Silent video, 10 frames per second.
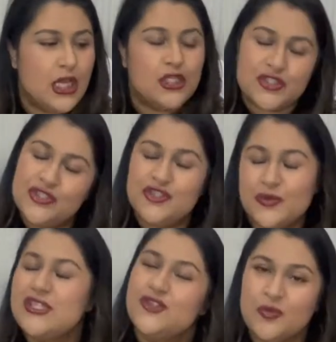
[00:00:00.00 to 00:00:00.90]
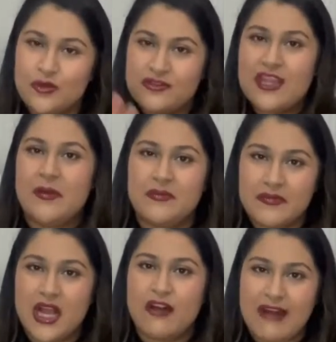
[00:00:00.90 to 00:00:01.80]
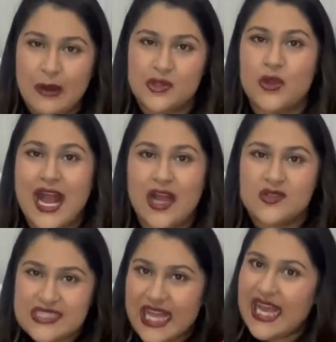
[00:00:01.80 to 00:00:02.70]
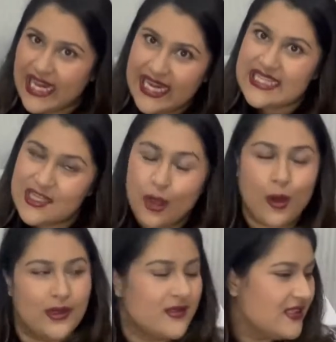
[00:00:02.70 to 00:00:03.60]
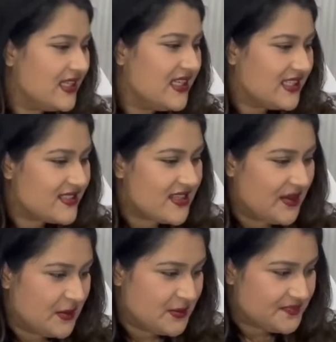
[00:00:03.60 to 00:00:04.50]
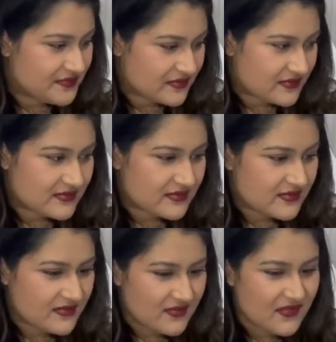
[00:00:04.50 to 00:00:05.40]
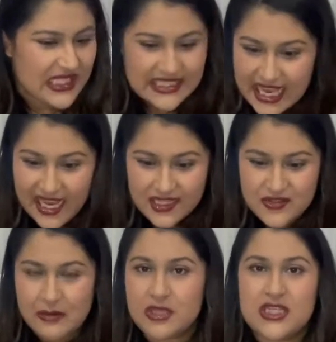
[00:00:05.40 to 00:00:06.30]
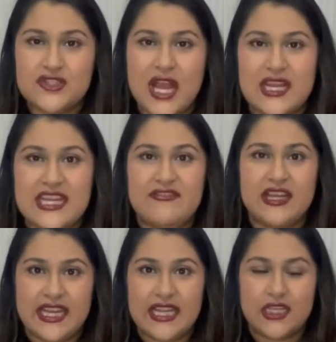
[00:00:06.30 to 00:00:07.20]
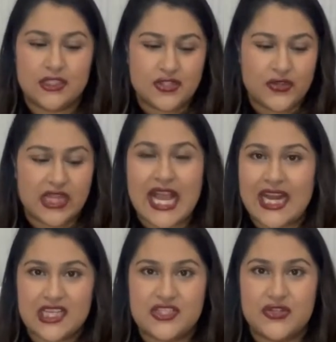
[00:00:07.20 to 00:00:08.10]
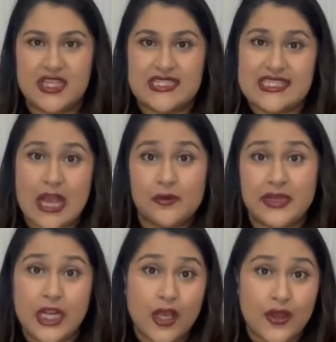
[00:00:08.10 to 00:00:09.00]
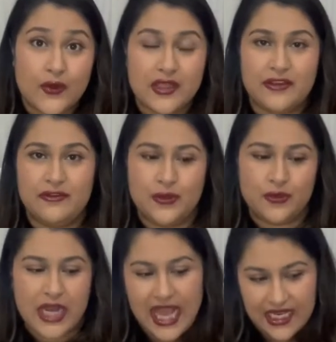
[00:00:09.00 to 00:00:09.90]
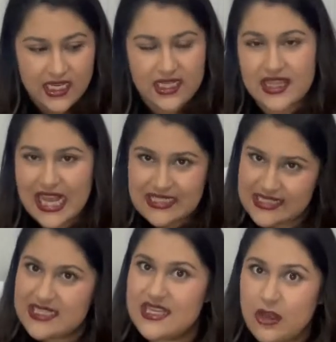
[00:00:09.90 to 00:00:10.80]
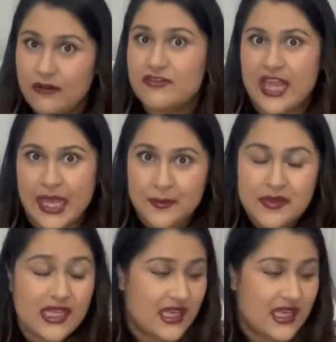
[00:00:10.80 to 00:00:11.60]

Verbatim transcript: should you wish to move them around your house later on. So yeah, so I'm going to try and leave a link to the Kallax units down below if you like the aesthetic of them.